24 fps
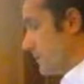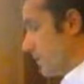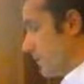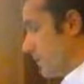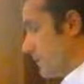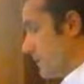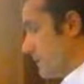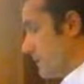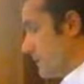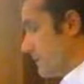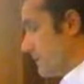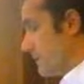
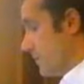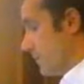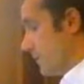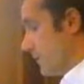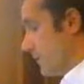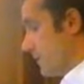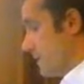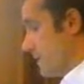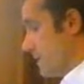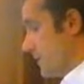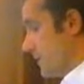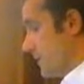
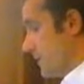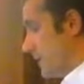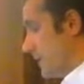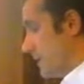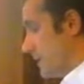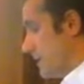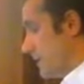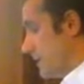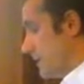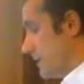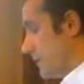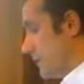points on the
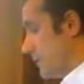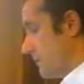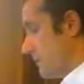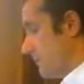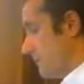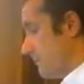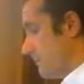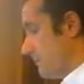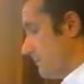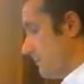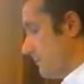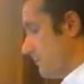continuum.
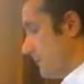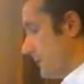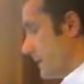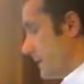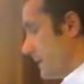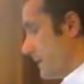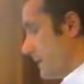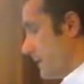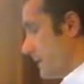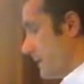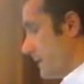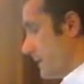
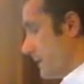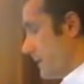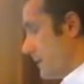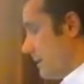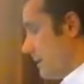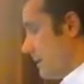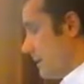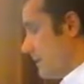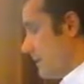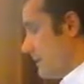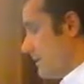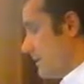
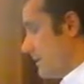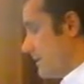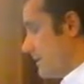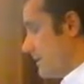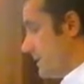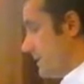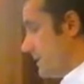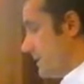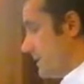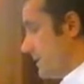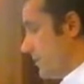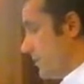The
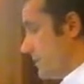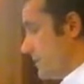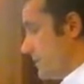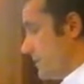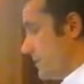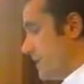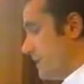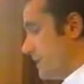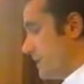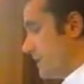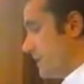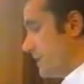city can help
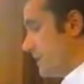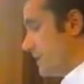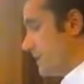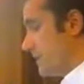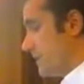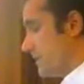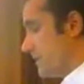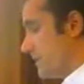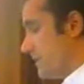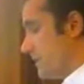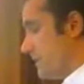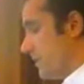achieve
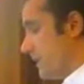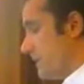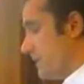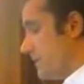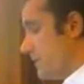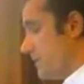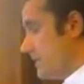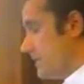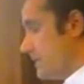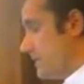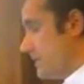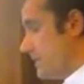this through
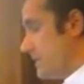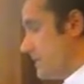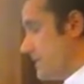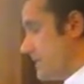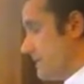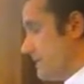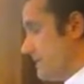increasing its